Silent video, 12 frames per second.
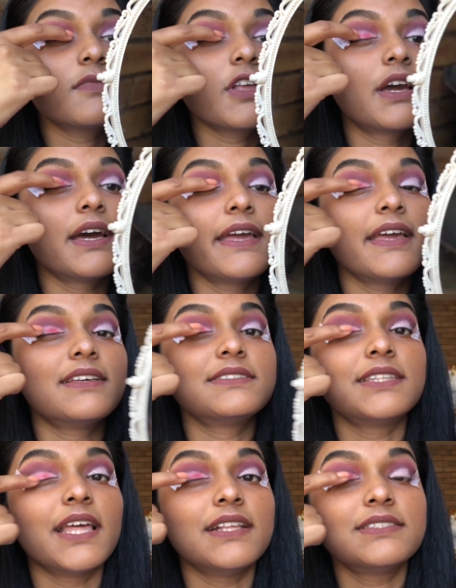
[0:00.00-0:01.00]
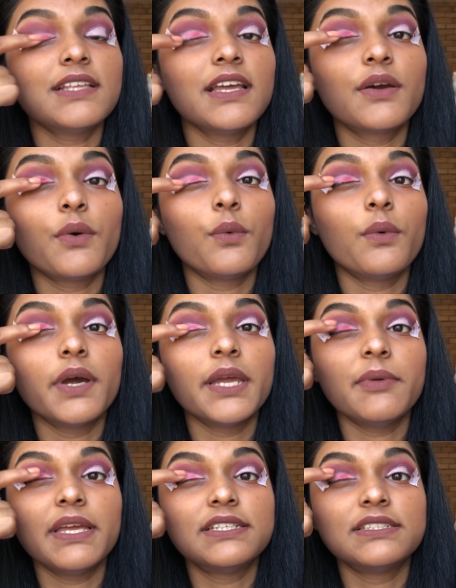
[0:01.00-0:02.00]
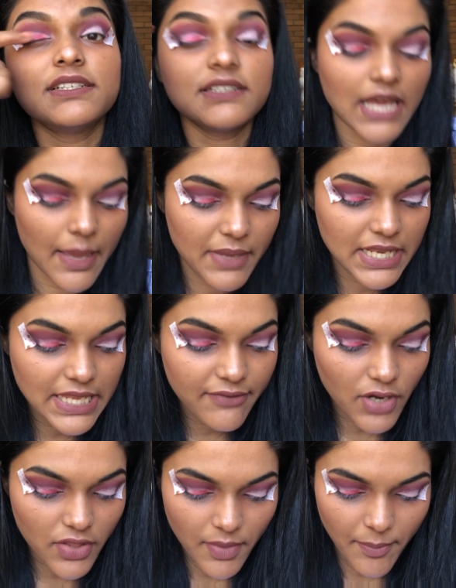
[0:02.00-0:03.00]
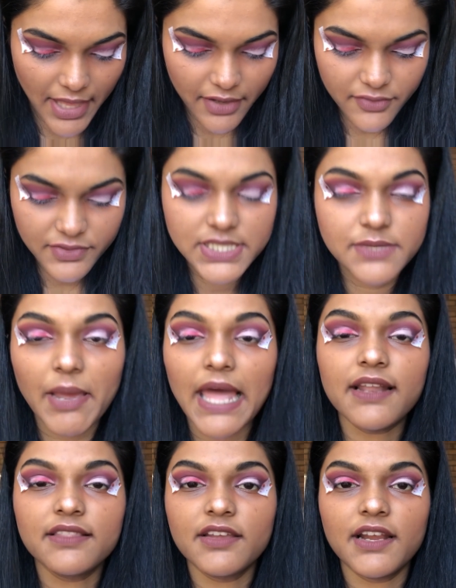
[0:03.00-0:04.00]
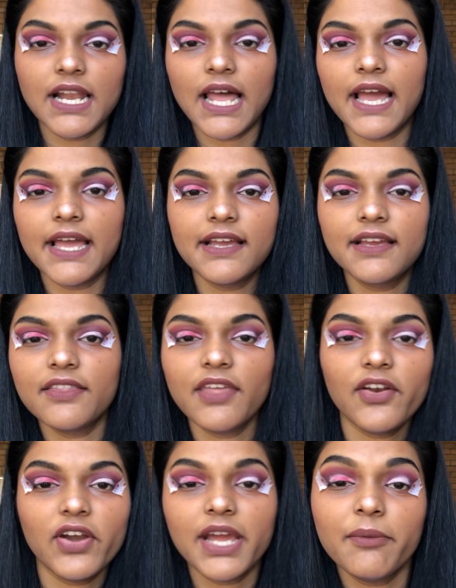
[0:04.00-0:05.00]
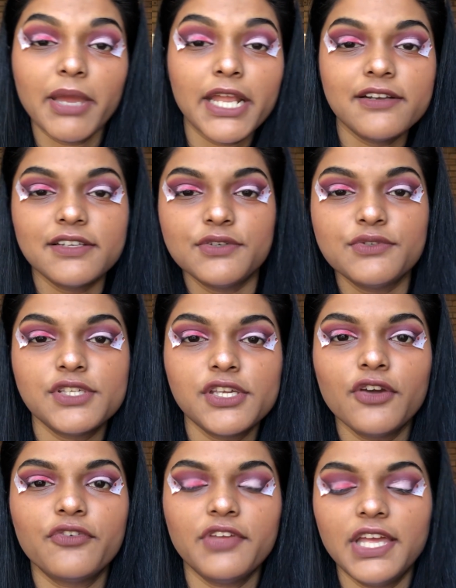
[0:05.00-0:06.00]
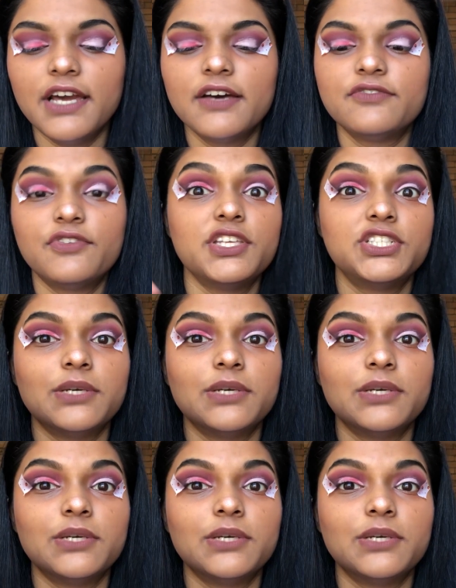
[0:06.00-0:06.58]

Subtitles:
Okay, yes, that's like way better. I mean, even on the back of this palette, they recommend using your finger for the